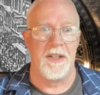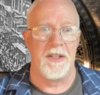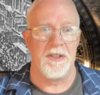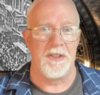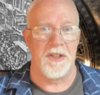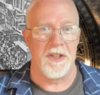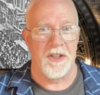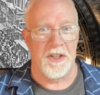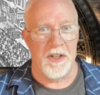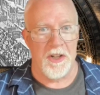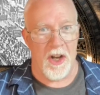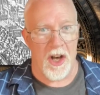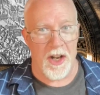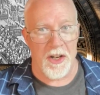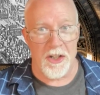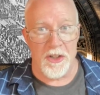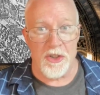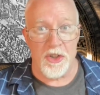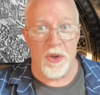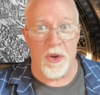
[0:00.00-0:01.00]
She did not
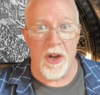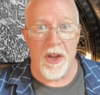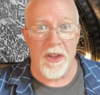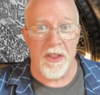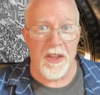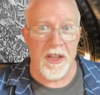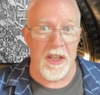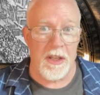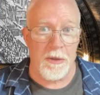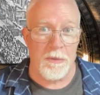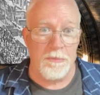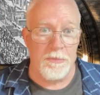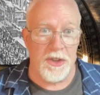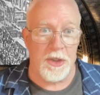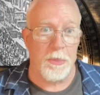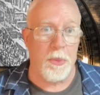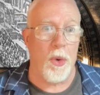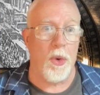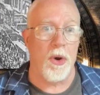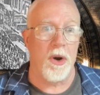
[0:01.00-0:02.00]
enjoy the
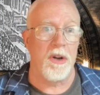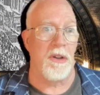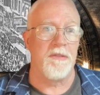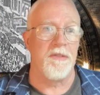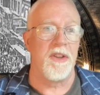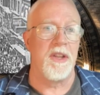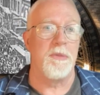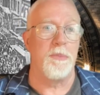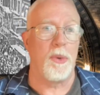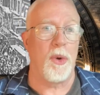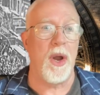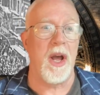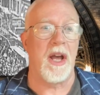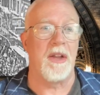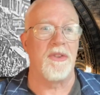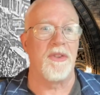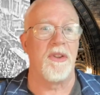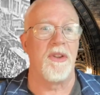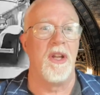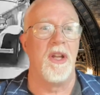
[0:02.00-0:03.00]
support of the
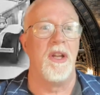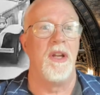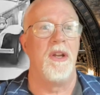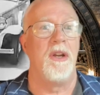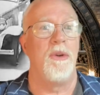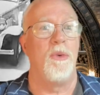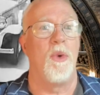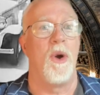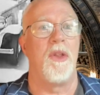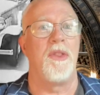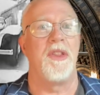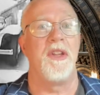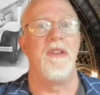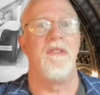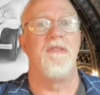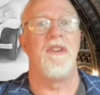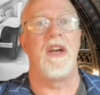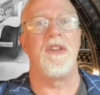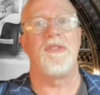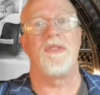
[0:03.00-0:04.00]
press, wealthy
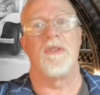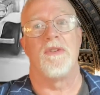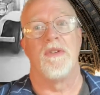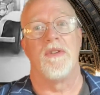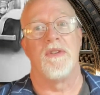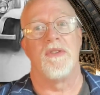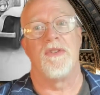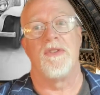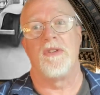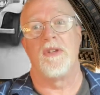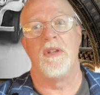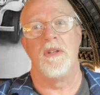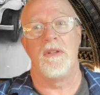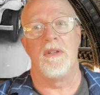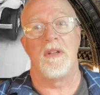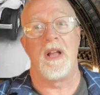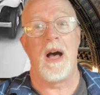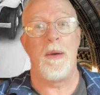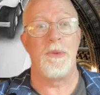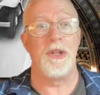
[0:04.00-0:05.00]
investors,
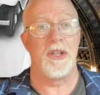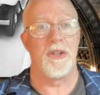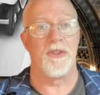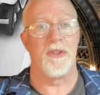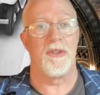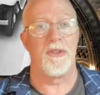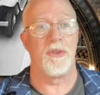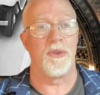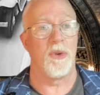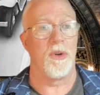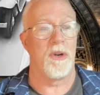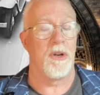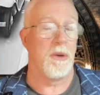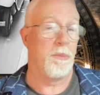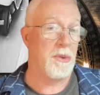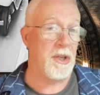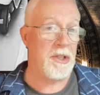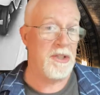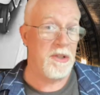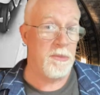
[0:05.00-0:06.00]
lobbyists, or
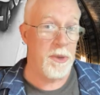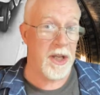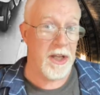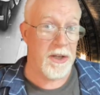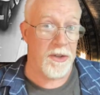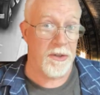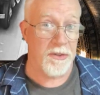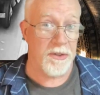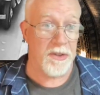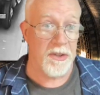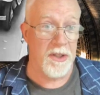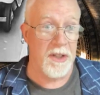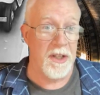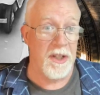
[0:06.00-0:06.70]
opinion makers.